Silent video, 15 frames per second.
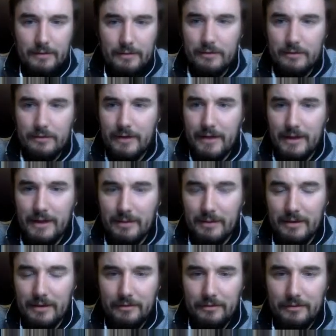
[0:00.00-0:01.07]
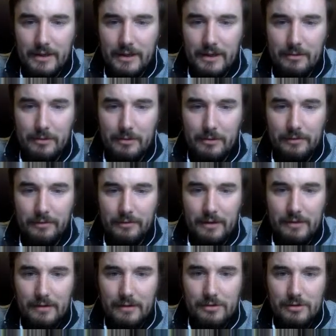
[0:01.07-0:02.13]
It's a little grainy, but it is still kind of cool to see
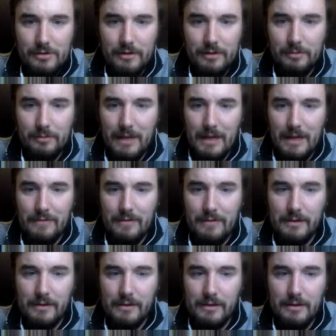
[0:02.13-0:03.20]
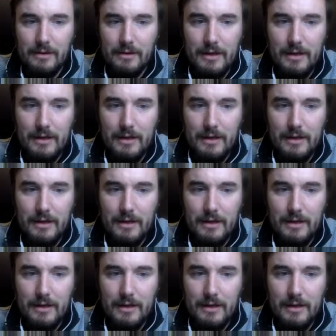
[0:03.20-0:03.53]
how the shark is behaving